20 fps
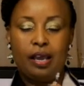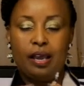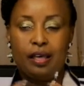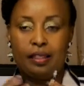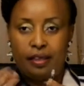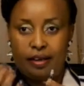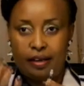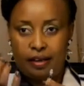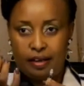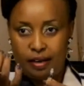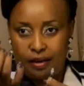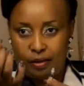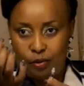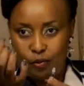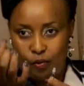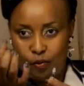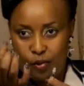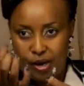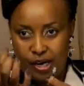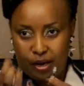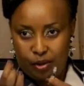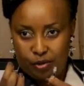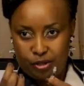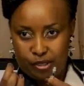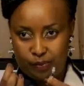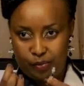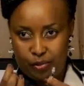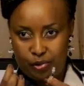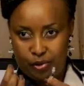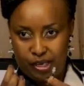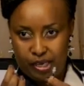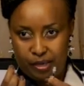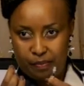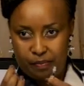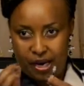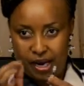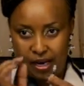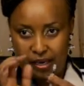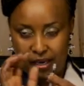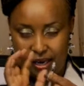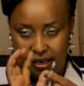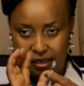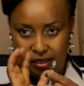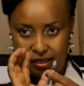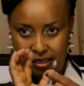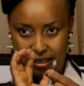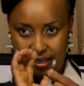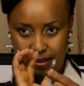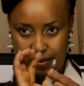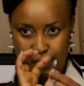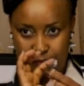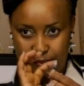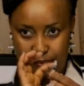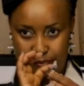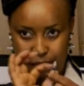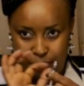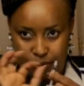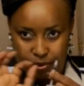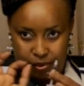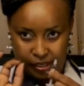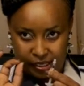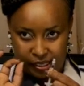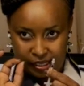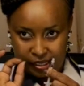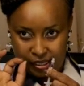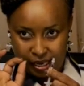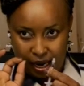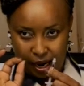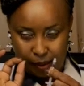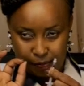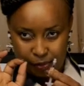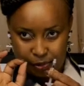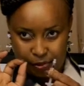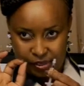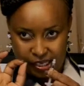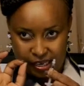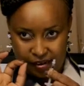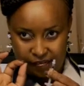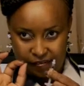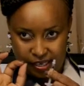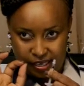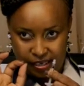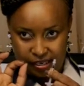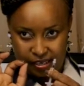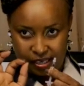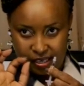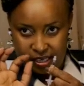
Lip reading: and then when I was pulling back, I just pulled it up to 7.